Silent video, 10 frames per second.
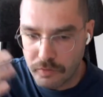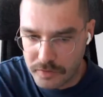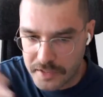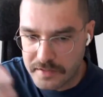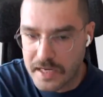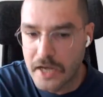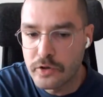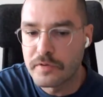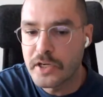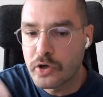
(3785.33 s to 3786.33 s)
these kind
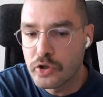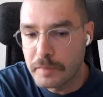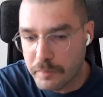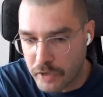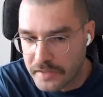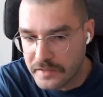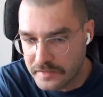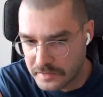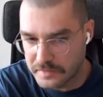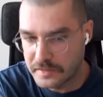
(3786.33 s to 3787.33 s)
of economic
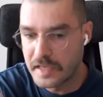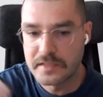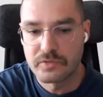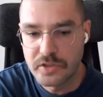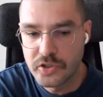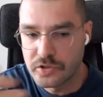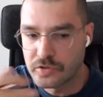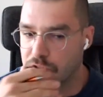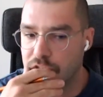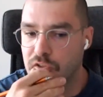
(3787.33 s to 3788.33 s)
practices as
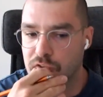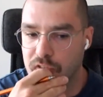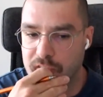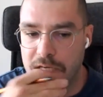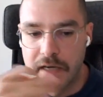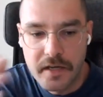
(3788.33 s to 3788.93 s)
religious rituals.